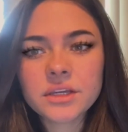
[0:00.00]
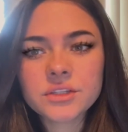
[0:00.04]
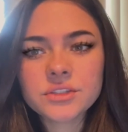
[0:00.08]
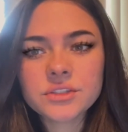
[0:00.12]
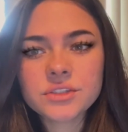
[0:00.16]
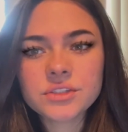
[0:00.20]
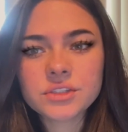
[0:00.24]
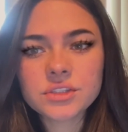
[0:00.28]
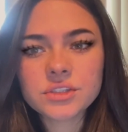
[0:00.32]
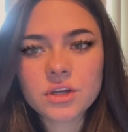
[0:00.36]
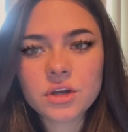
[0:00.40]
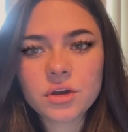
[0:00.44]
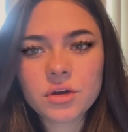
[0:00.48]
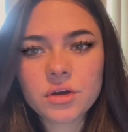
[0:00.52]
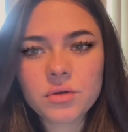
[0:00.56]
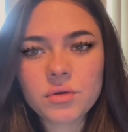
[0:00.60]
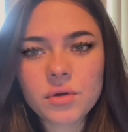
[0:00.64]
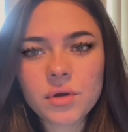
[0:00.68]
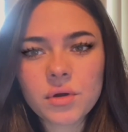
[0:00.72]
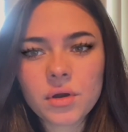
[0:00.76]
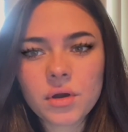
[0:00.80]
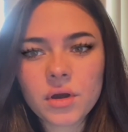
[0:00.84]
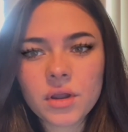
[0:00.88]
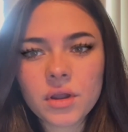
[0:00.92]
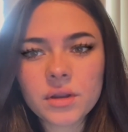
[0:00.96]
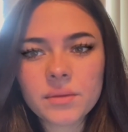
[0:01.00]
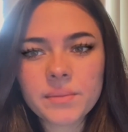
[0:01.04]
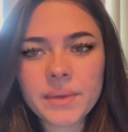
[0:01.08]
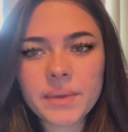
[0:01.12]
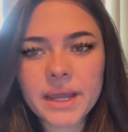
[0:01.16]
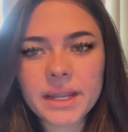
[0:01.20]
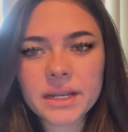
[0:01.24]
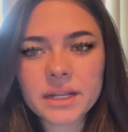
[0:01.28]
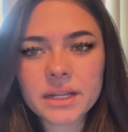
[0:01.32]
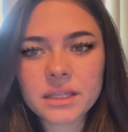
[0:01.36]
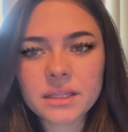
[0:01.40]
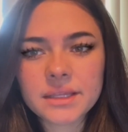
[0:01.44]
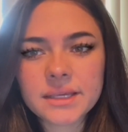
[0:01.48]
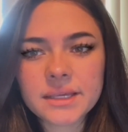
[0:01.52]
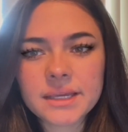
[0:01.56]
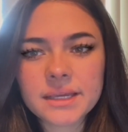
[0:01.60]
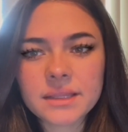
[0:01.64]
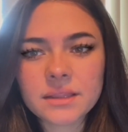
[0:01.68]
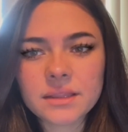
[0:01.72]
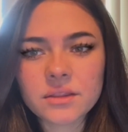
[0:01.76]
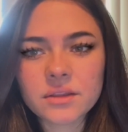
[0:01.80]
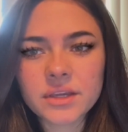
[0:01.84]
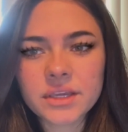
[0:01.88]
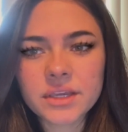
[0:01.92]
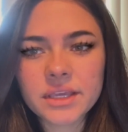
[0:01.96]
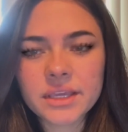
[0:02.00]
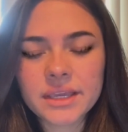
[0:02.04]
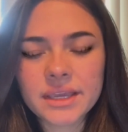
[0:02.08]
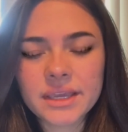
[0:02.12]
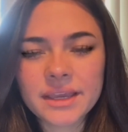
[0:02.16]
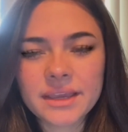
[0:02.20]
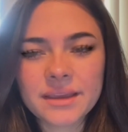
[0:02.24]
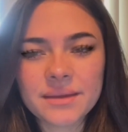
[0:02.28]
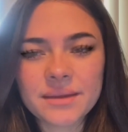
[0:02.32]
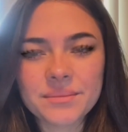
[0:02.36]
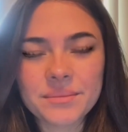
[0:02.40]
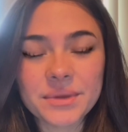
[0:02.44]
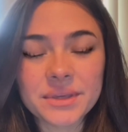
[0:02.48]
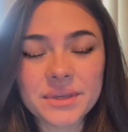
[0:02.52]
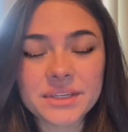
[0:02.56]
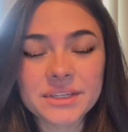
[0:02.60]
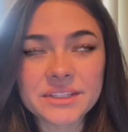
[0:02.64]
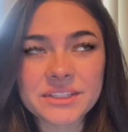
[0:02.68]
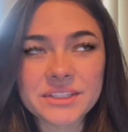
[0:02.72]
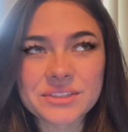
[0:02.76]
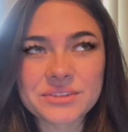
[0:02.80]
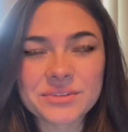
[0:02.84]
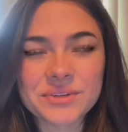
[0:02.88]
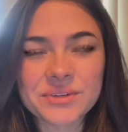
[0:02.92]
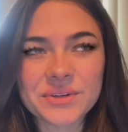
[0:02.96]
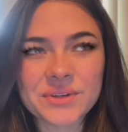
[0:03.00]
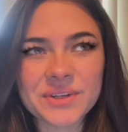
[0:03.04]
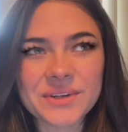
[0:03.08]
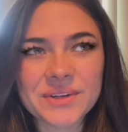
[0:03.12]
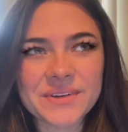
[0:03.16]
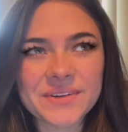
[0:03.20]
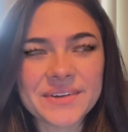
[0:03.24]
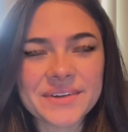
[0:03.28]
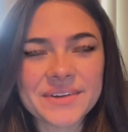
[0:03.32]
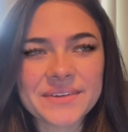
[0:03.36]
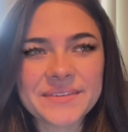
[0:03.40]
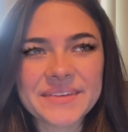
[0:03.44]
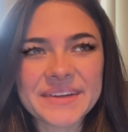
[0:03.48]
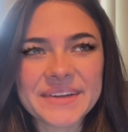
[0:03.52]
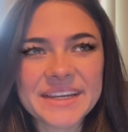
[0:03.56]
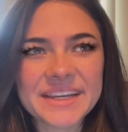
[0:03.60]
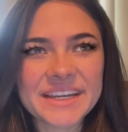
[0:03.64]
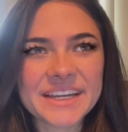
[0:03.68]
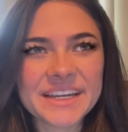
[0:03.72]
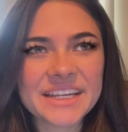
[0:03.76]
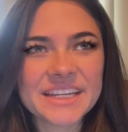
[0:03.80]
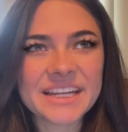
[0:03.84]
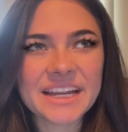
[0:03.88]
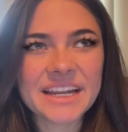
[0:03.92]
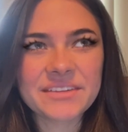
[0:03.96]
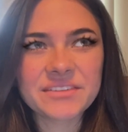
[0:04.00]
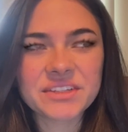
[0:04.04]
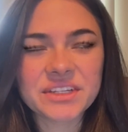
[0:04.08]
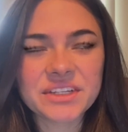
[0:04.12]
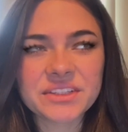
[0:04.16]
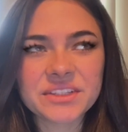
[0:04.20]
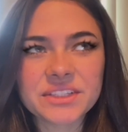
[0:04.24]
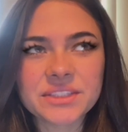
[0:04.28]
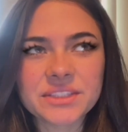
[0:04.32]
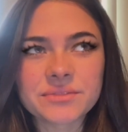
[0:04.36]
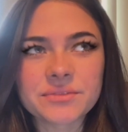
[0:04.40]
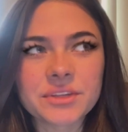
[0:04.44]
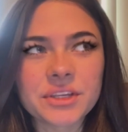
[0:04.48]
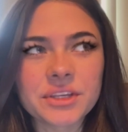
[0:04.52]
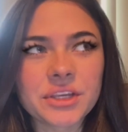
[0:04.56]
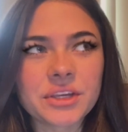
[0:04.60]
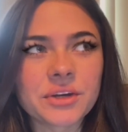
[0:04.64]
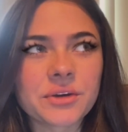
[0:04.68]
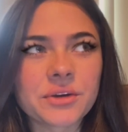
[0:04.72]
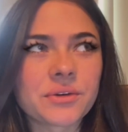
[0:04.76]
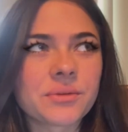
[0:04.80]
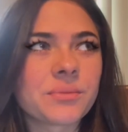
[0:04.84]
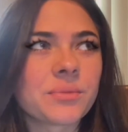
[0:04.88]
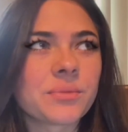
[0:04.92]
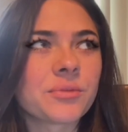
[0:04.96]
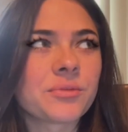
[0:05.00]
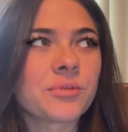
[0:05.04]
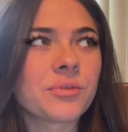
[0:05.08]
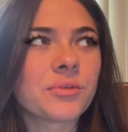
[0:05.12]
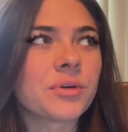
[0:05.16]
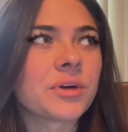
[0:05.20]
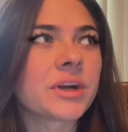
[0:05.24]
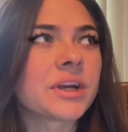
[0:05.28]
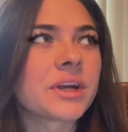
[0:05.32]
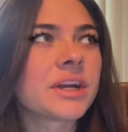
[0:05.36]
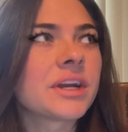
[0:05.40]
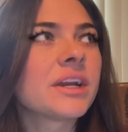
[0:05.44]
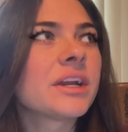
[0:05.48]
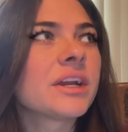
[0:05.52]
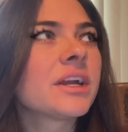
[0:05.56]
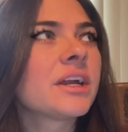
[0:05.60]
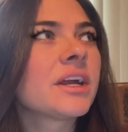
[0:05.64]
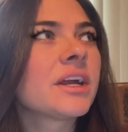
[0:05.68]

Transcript: So automatically looking at Megan's photo, oh my god, I've done this video before.